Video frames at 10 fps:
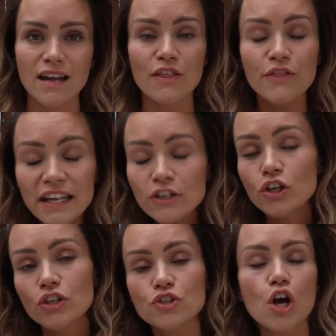Then
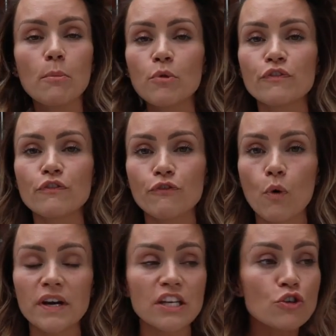you can start moving
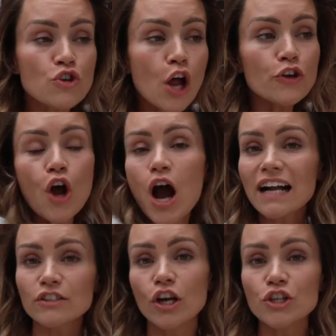forward, and you're
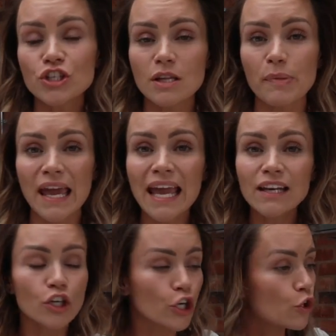not acknowledging the
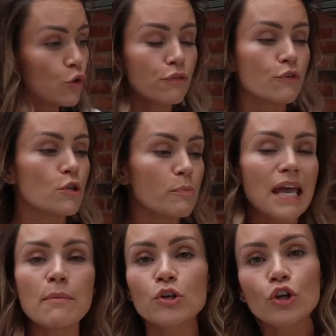pain. You can go through the
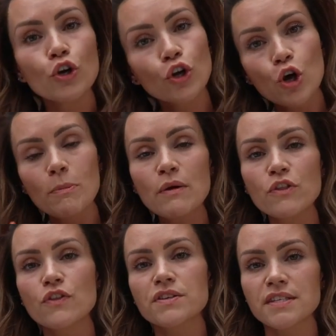pain, but you're going to come
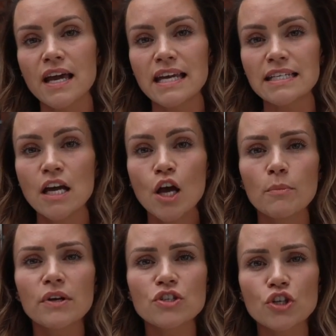out the other side,
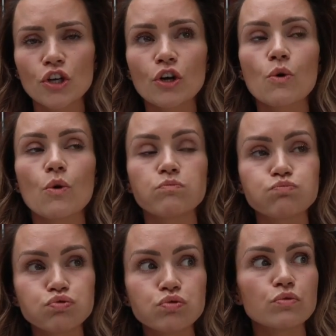because you're going to go,
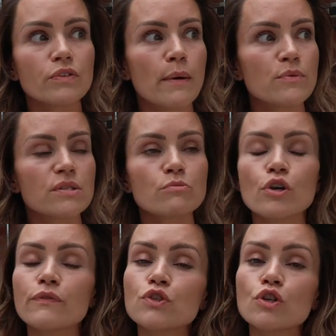phew, that was some
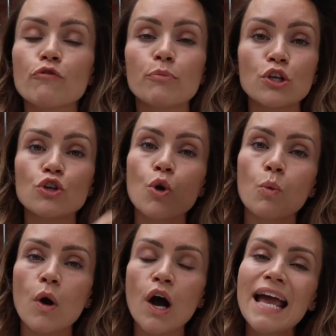tough stuff, but you know
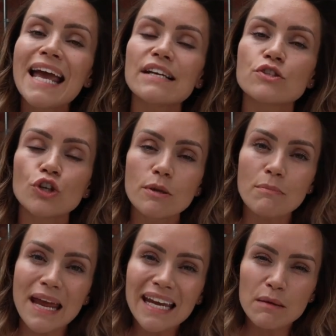what, it's going to
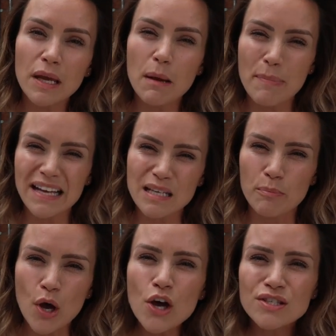make me a better
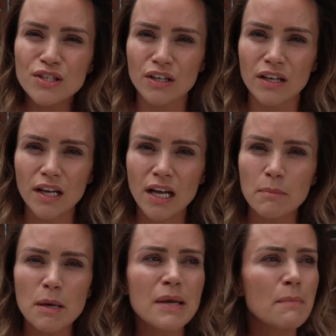person.
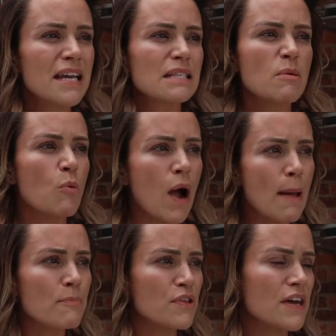Maybe it makes me more
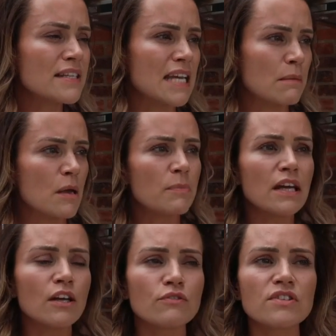empathetic.
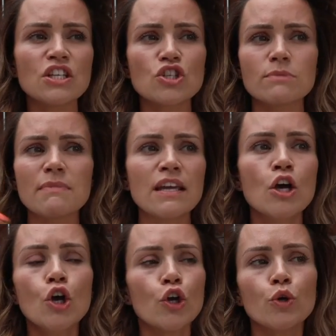Maybe it teaches
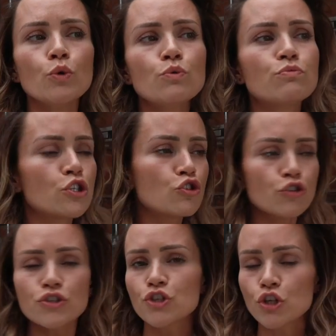me who to
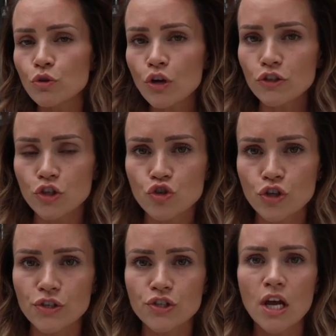trust and who not to
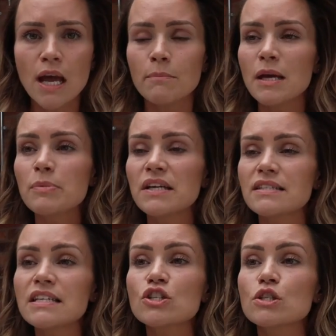trust. Maybe
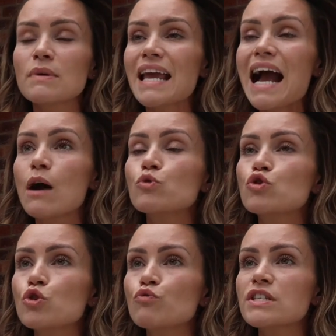it teaches me how
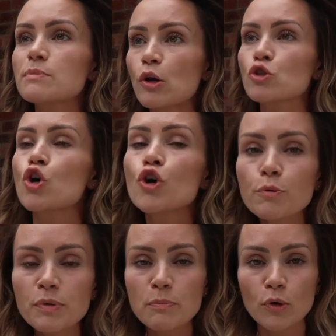to respond to
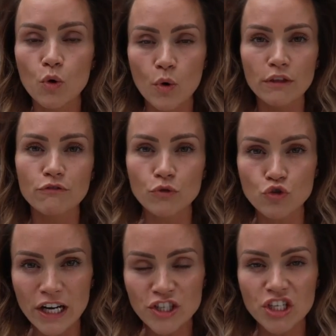other people going through
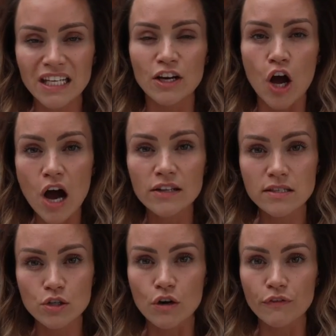tragedy and hard
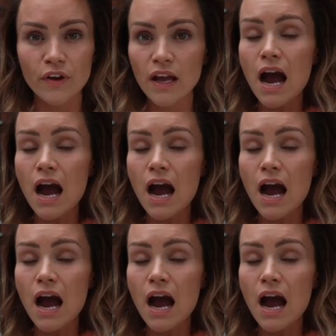stuff.